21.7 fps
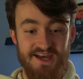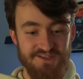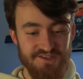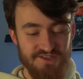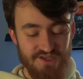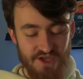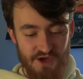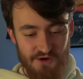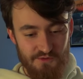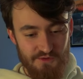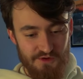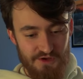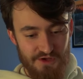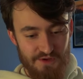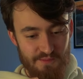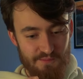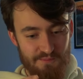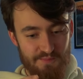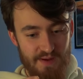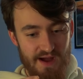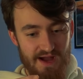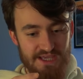And so
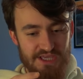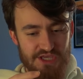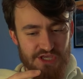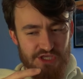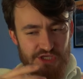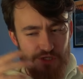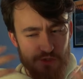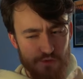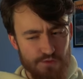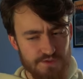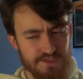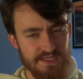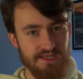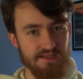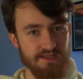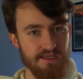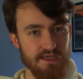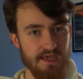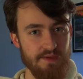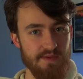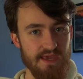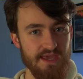by using
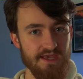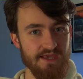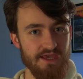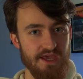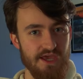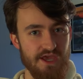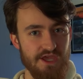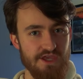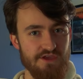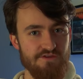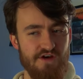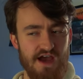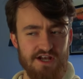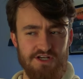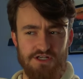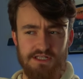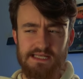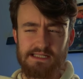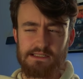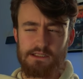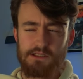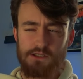the gimmick, you've
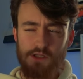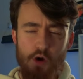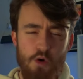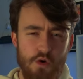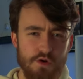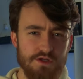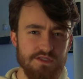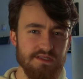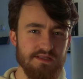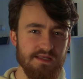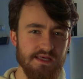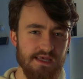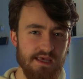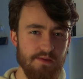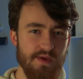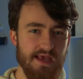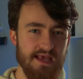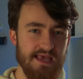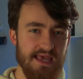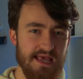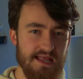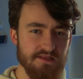actually locked the
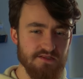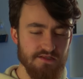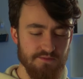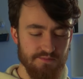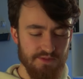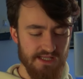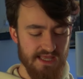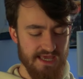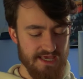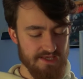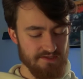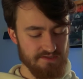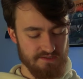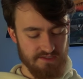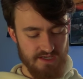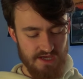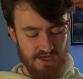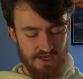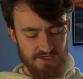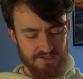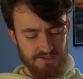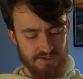gimmick into
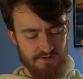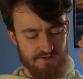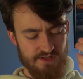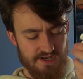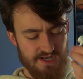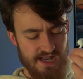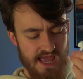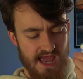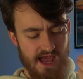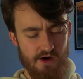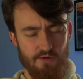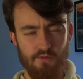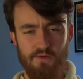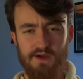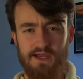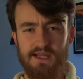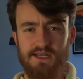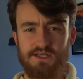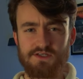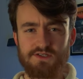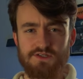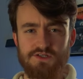place so that now
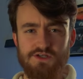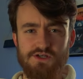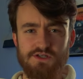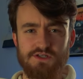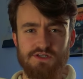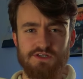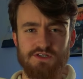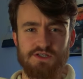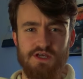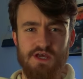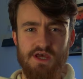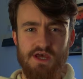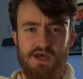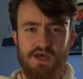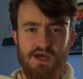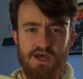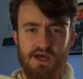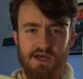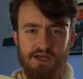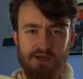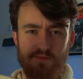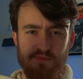it is just
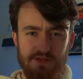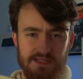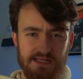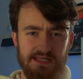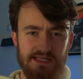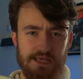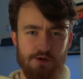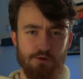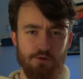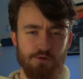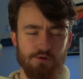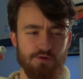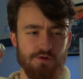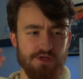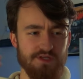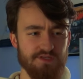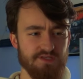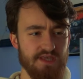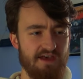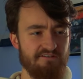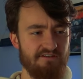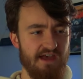a completely ordinary
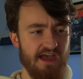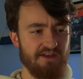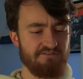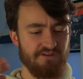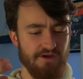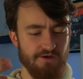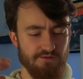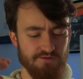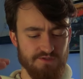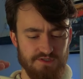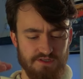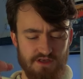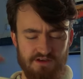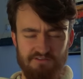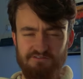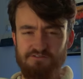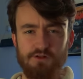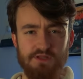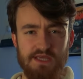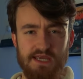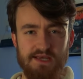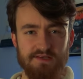set of headphones that are
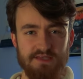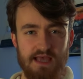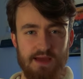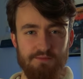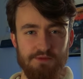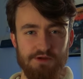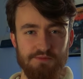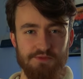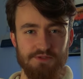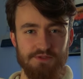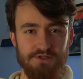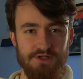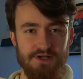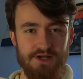fully examinable.